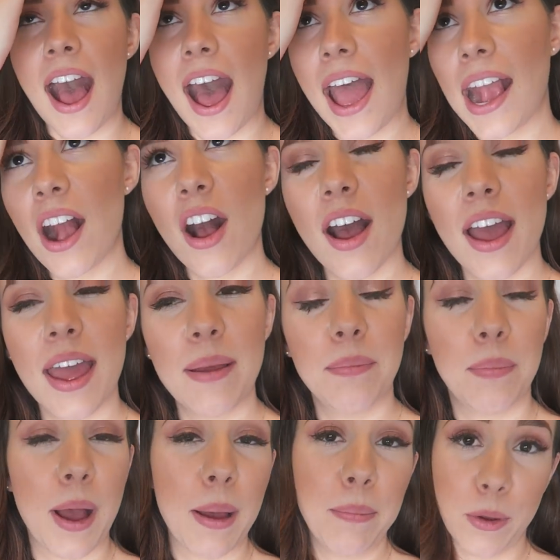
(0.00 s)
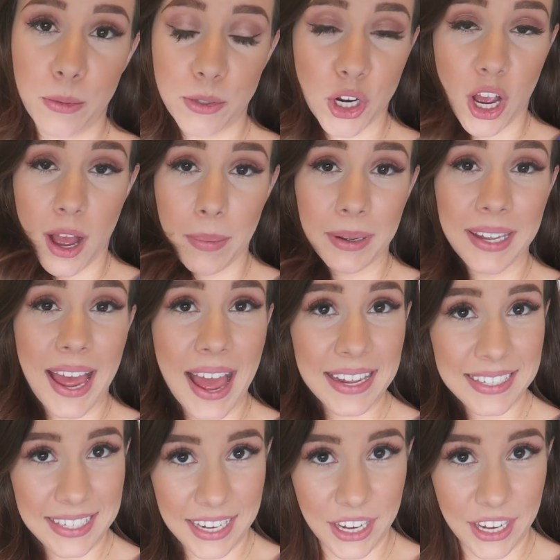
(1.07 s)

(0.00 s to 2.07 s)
I got a boob job last